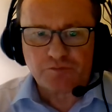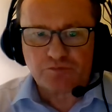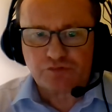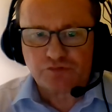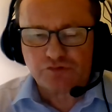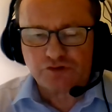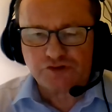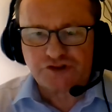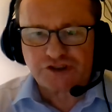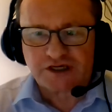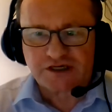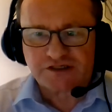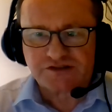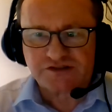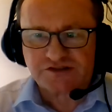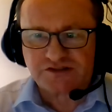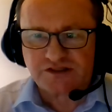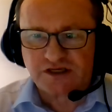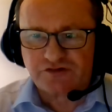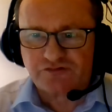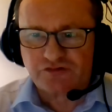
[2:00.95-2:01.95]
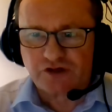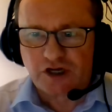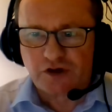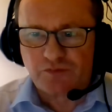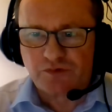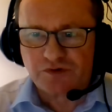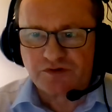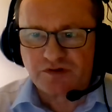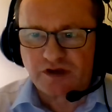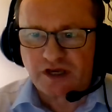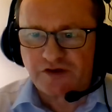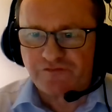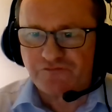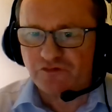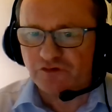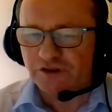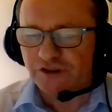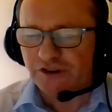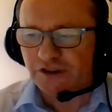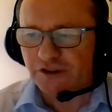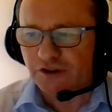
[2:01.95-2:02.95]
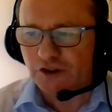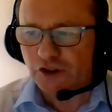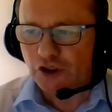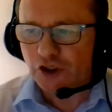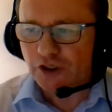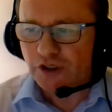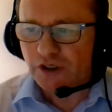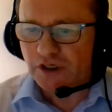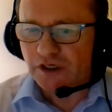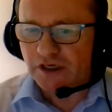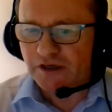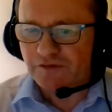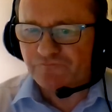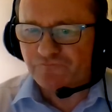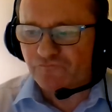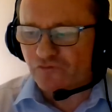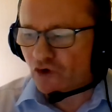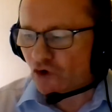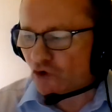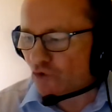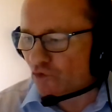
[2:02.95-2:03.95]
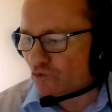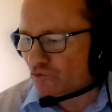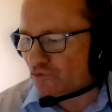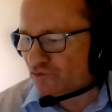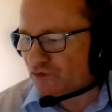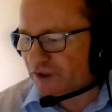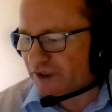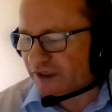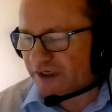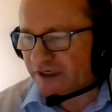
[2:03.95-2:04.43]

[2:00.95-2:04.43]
projects, etc., I was heavily involved